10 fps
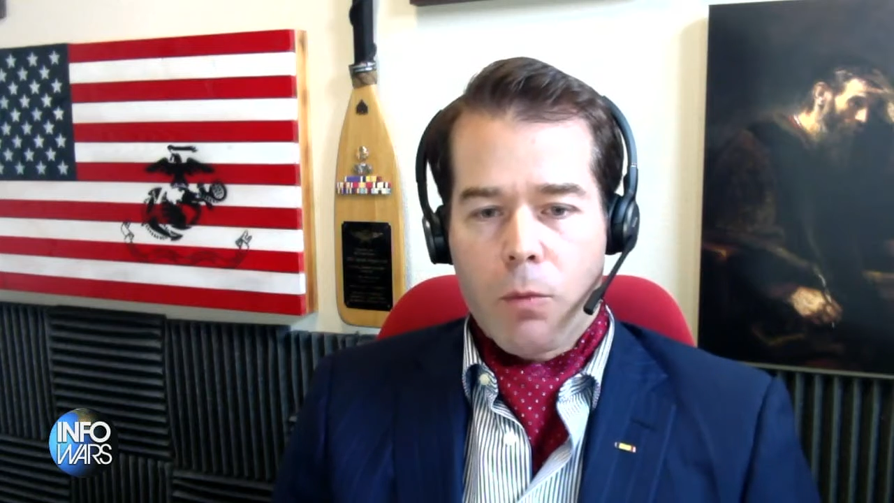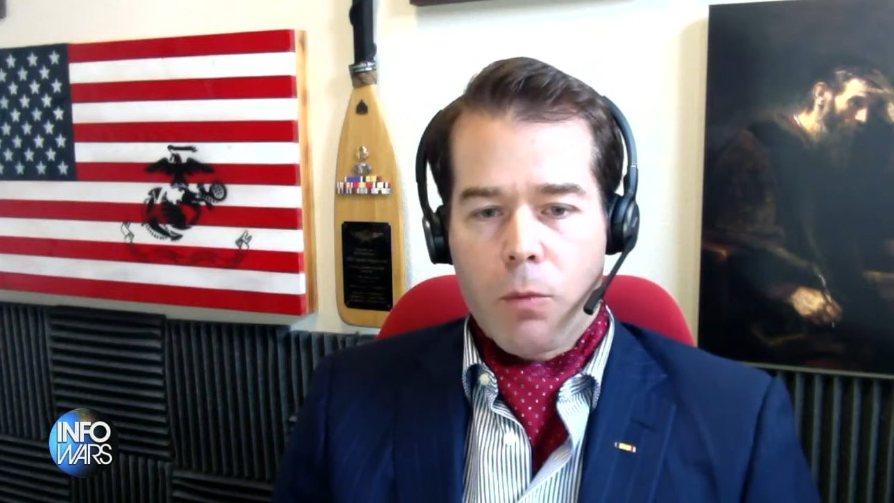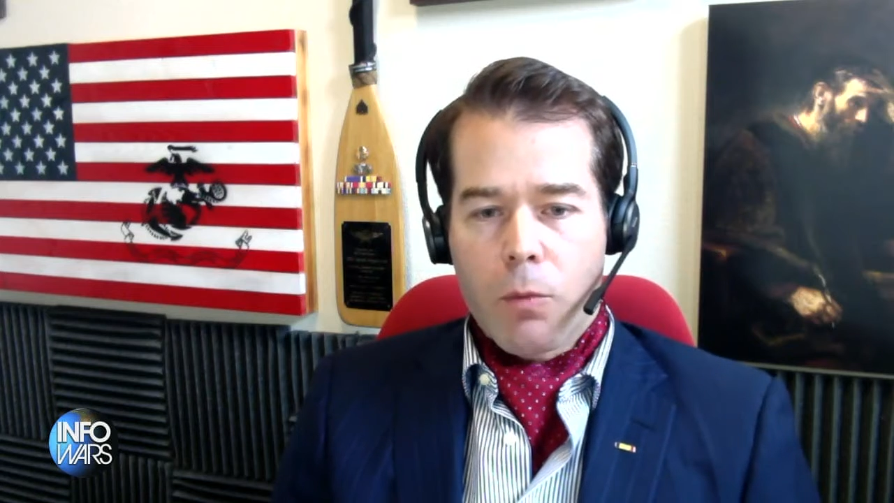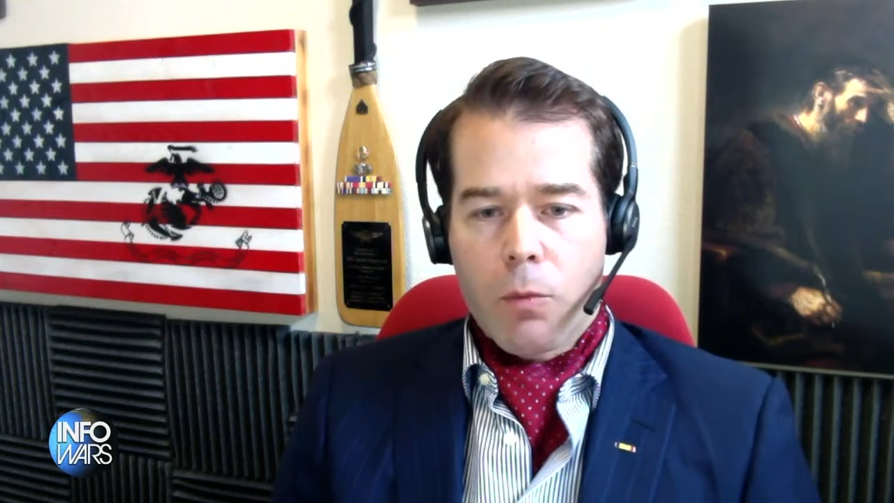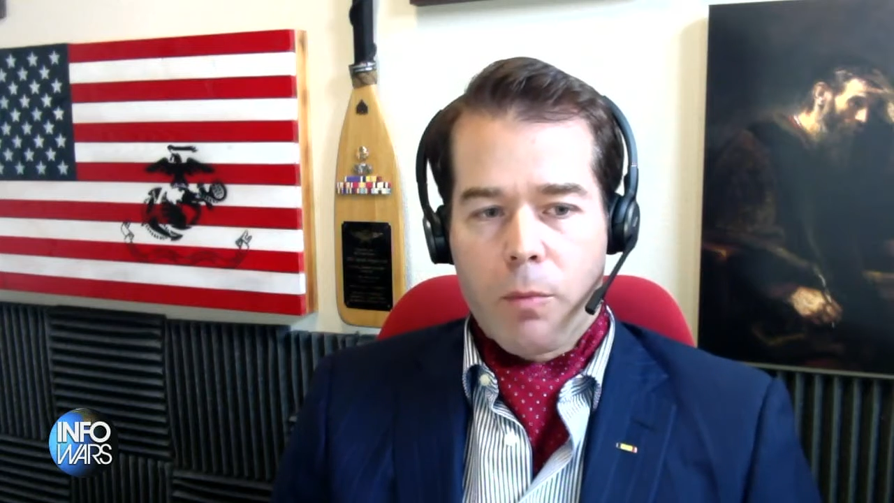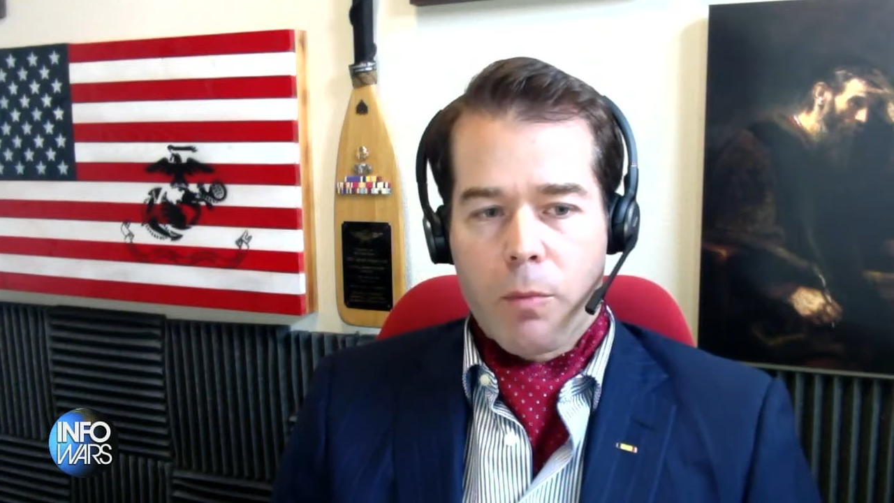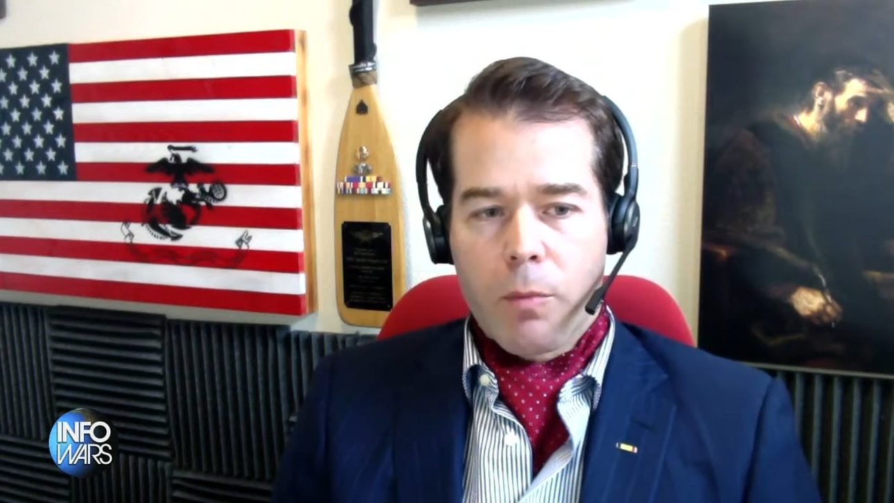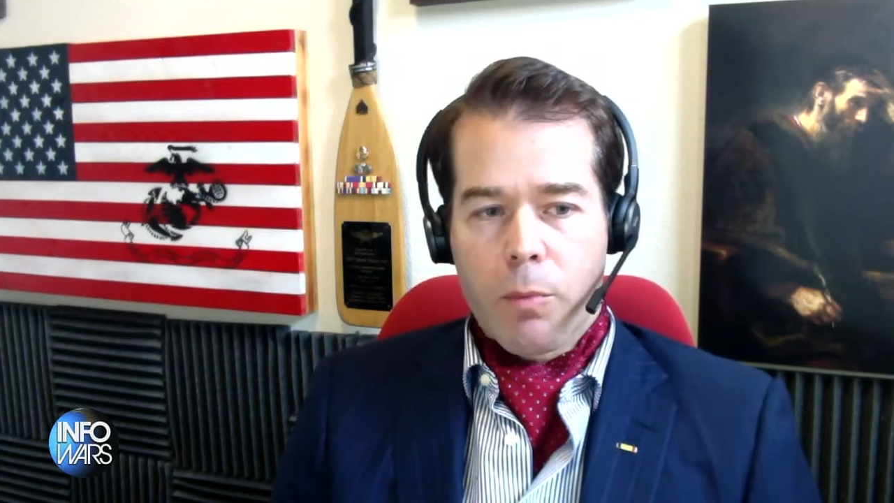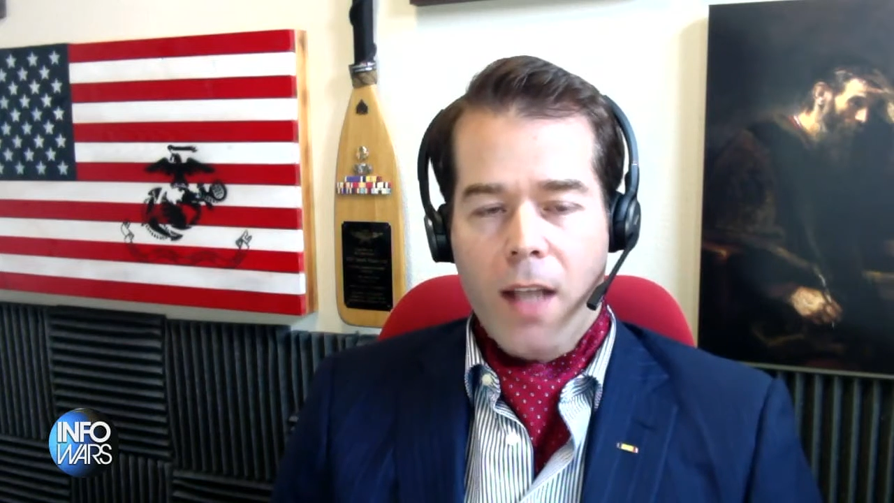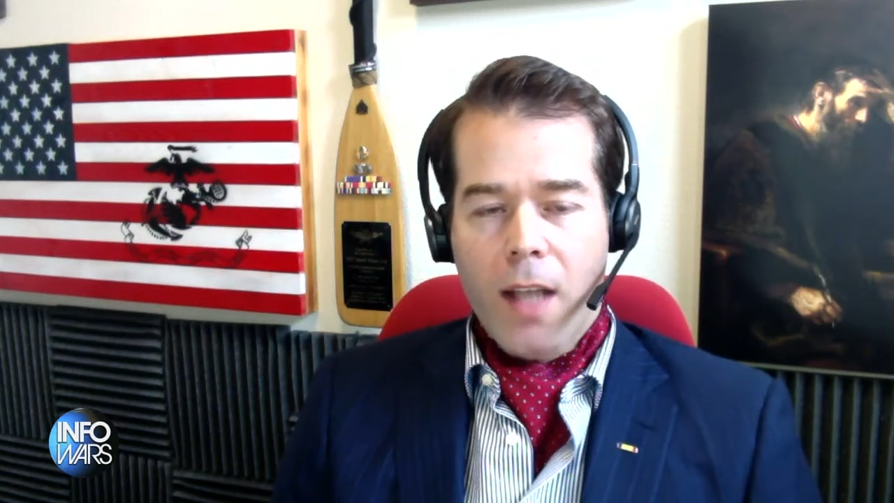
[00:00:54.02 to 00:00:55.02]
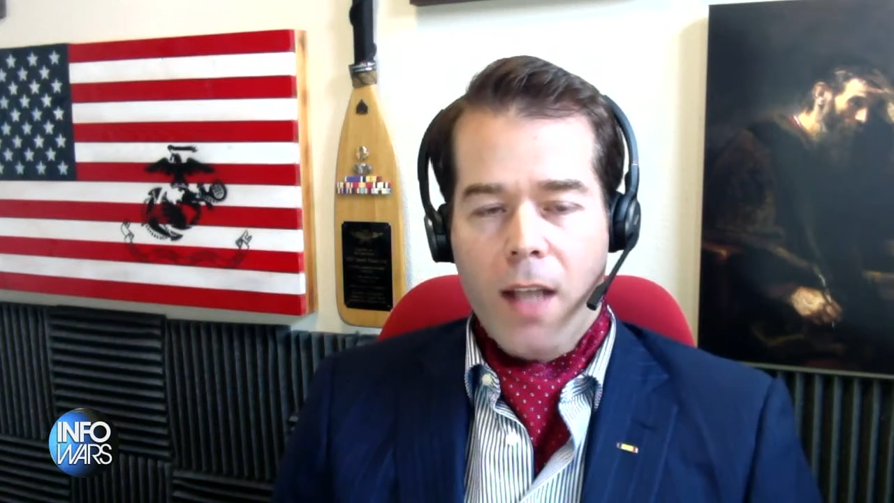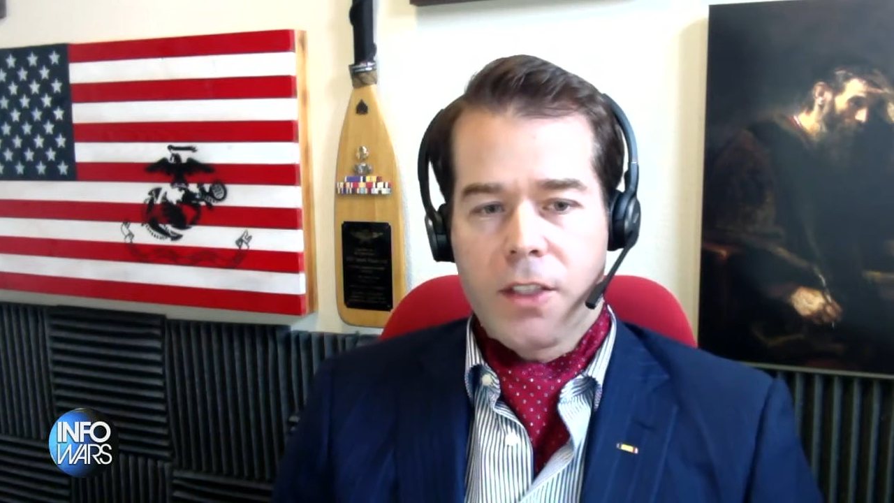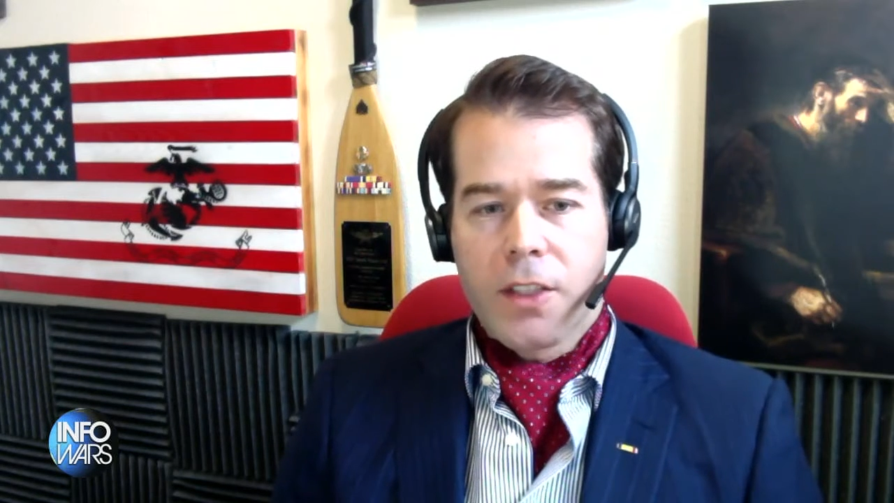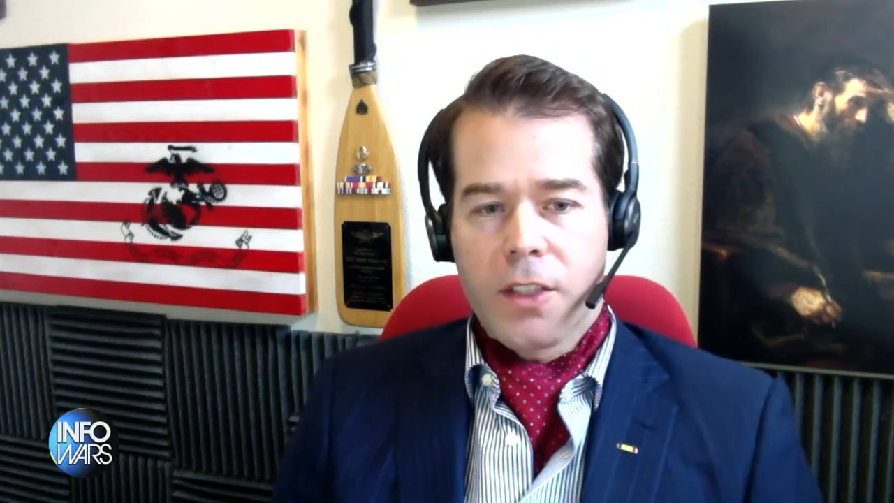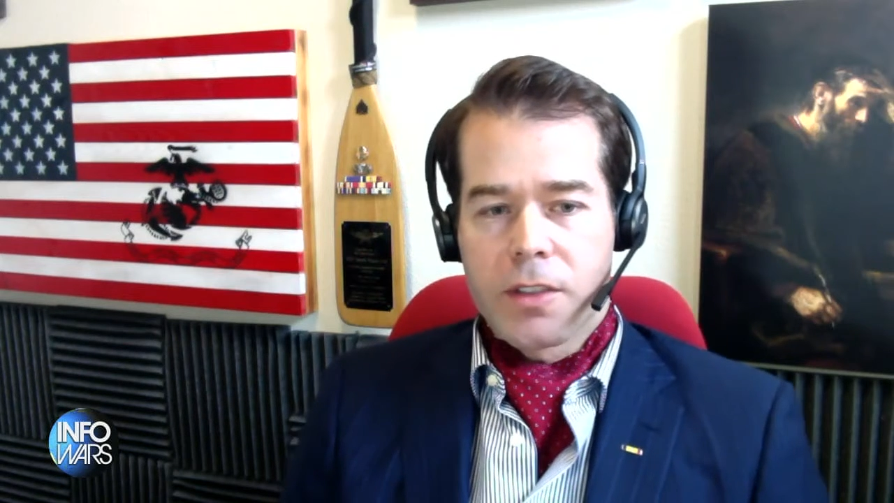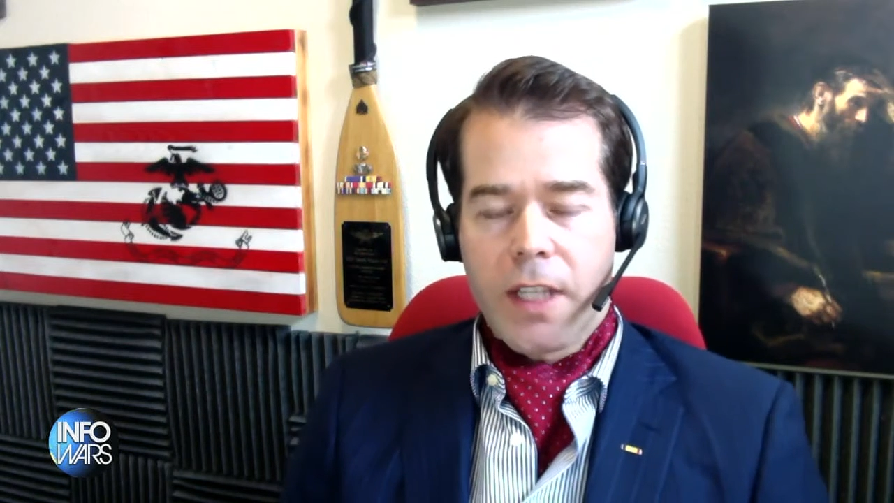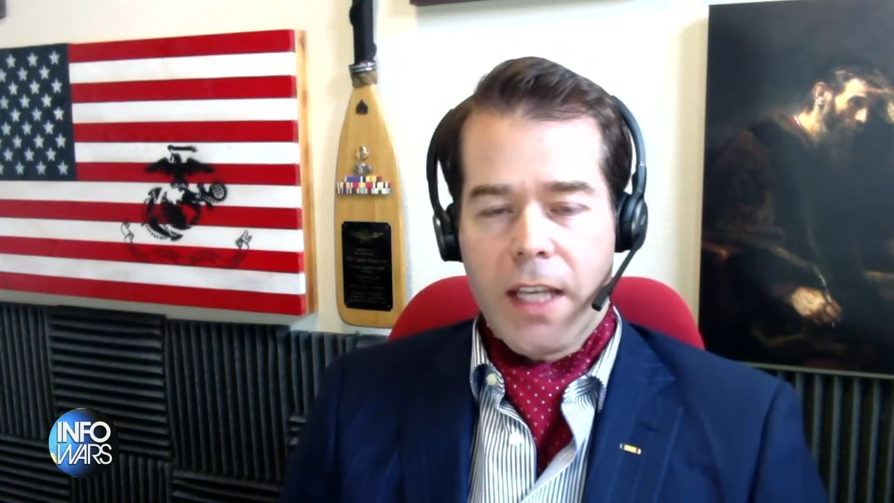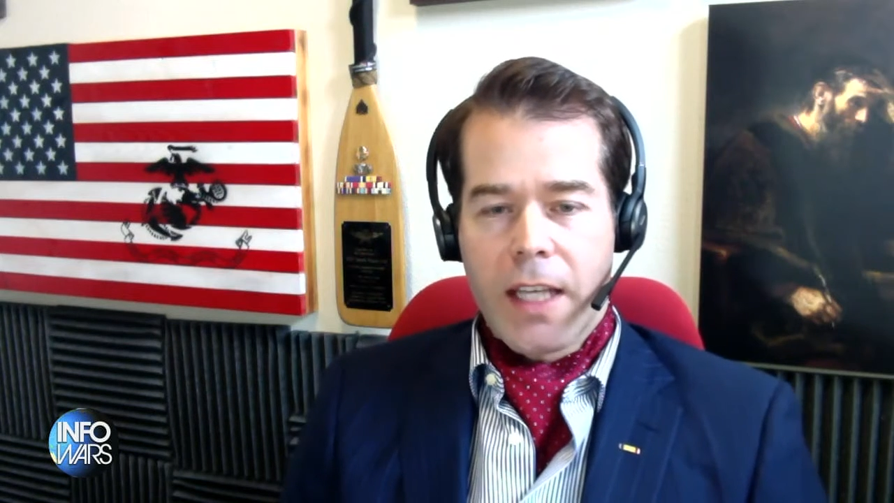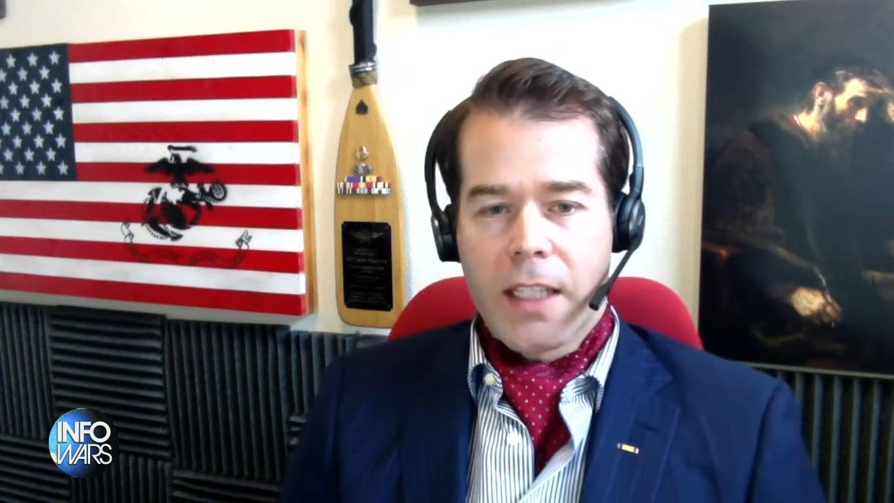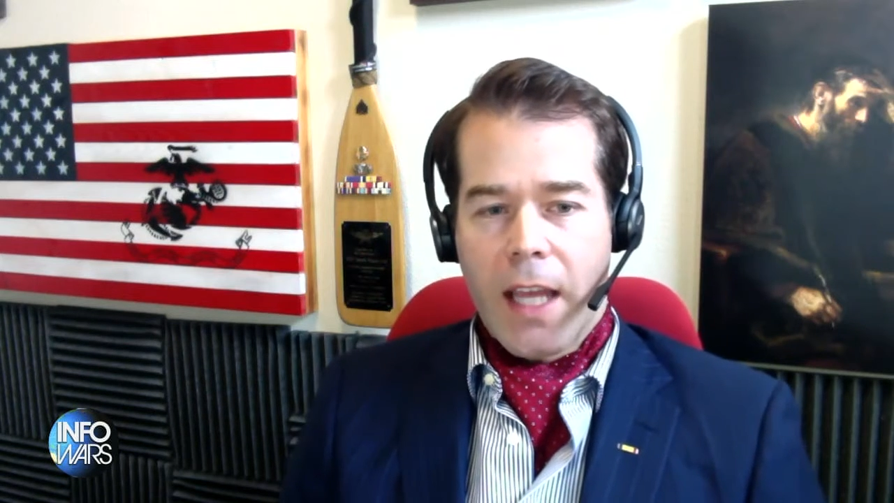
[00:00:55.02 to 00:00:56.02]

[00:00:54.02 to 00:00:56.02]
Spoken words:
And when prosecutors